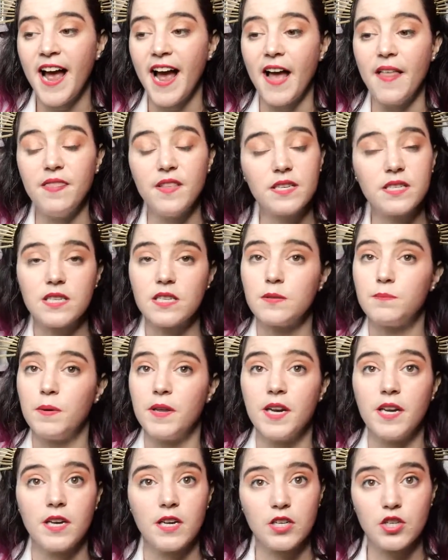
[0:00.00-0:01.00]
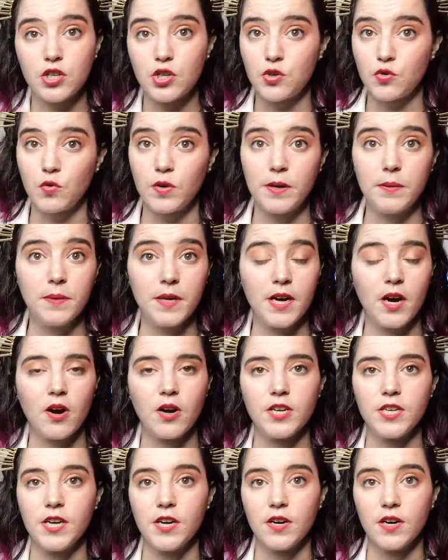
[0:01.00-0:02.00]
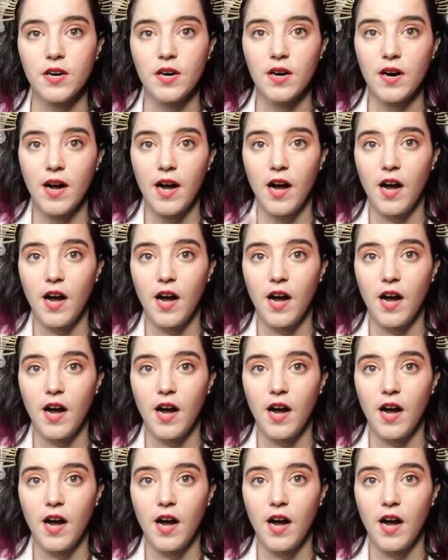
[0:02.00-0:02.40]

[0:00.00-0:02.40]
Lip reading: And this has been an extremely hard year